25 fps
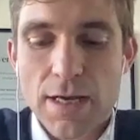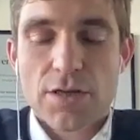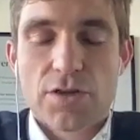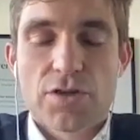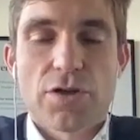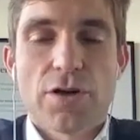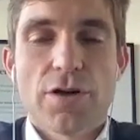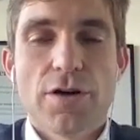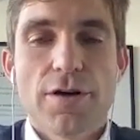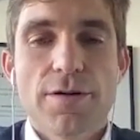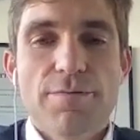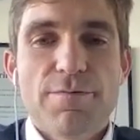
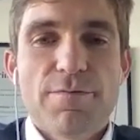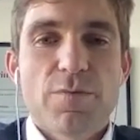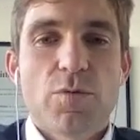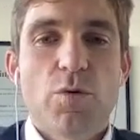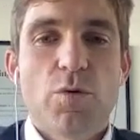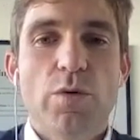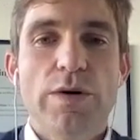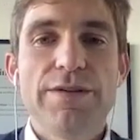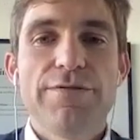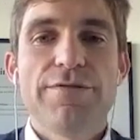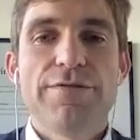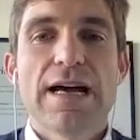So
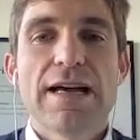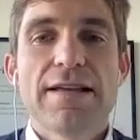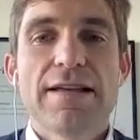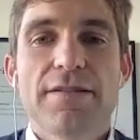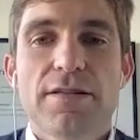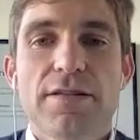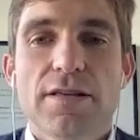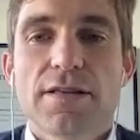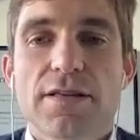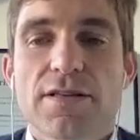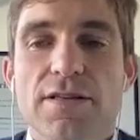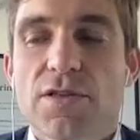we've
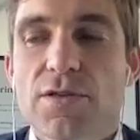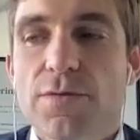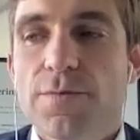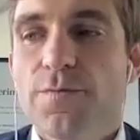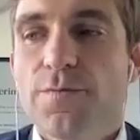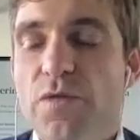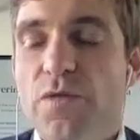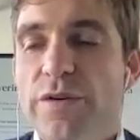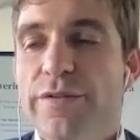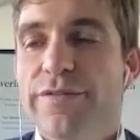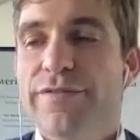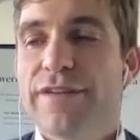had this
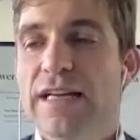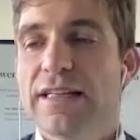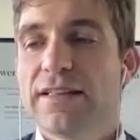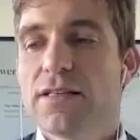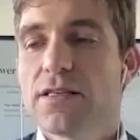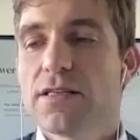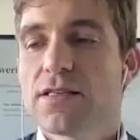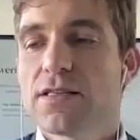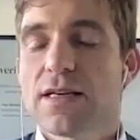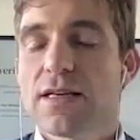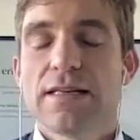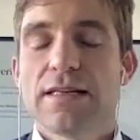
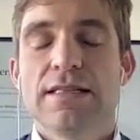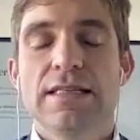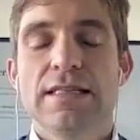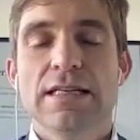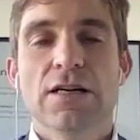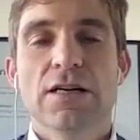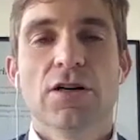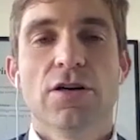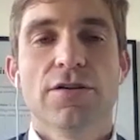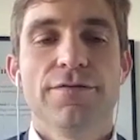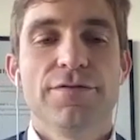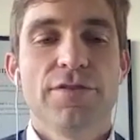
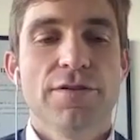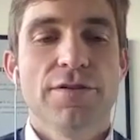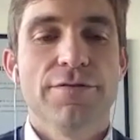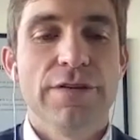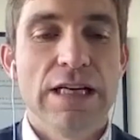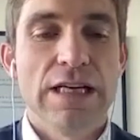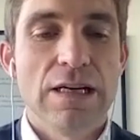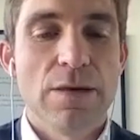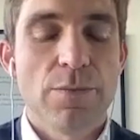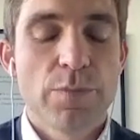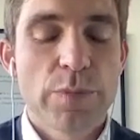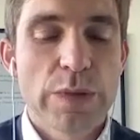idea of
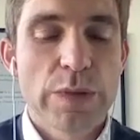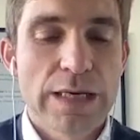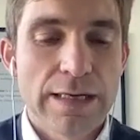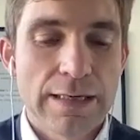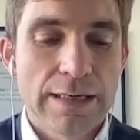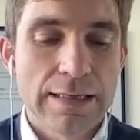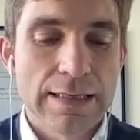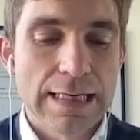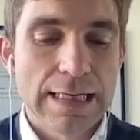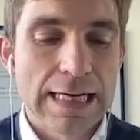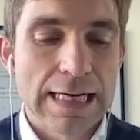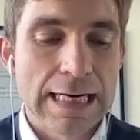
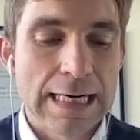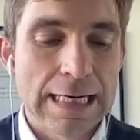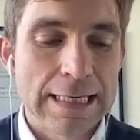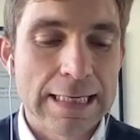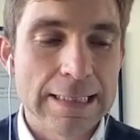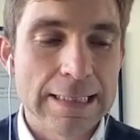developing